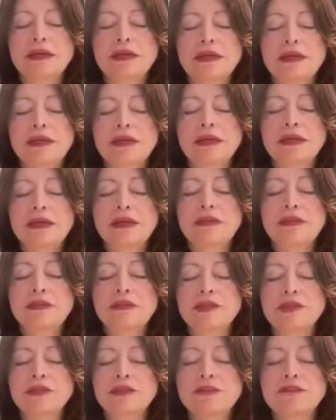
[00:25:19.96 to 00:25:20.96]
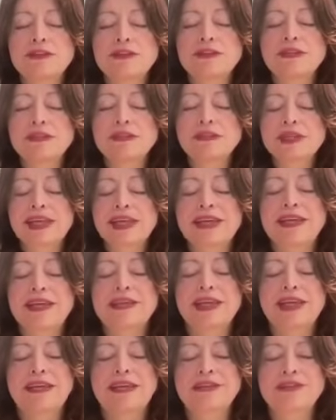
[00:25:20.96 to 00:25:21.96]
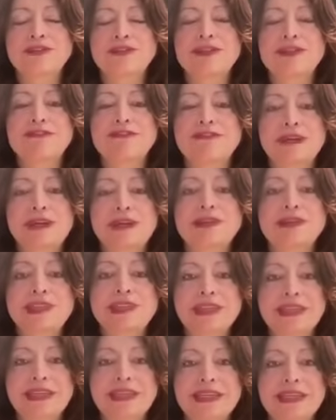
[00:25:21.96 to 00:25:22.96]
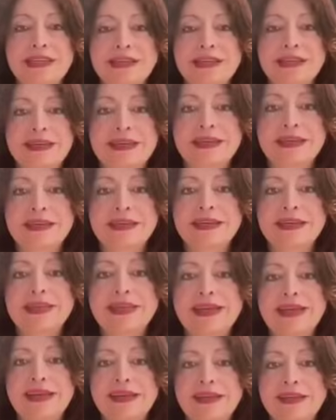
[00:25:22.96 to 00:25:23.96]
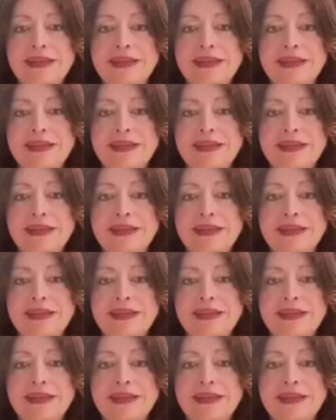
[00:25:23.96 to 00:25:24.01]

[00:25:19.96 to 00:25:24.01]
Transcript: it just feels like an energy frequency that